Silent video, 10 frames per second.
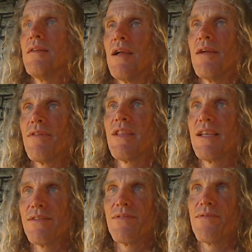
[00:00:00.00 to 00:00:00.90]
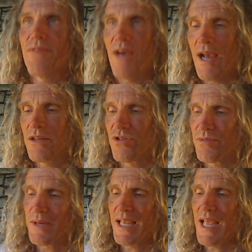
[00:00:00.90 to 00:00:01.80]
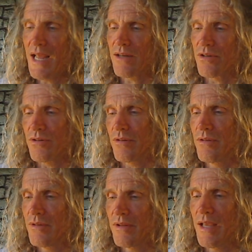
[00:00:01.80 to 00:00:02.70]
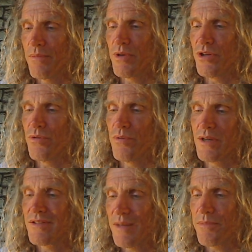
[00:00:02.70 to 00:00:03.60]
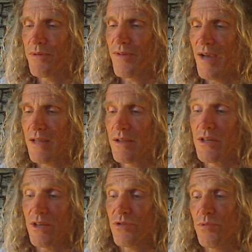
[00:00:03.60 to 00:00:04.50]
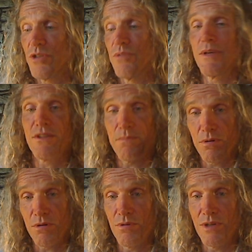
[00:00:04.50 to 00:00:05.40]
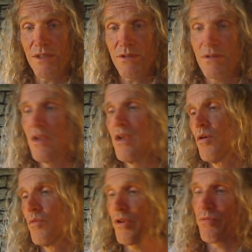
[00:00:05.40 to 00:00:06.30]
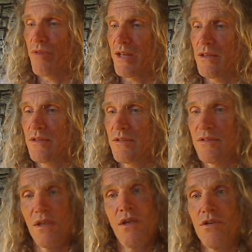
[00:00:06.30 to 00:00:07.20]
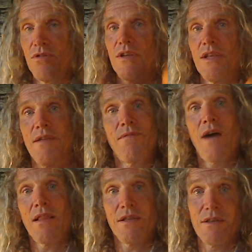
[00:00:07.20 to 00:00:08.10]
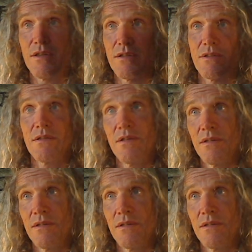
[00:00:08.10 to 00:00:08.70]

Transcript: Everything is in fact just mechanical. And when you accept the fact that, yes, when you mix blueness with redness, you can get violetness.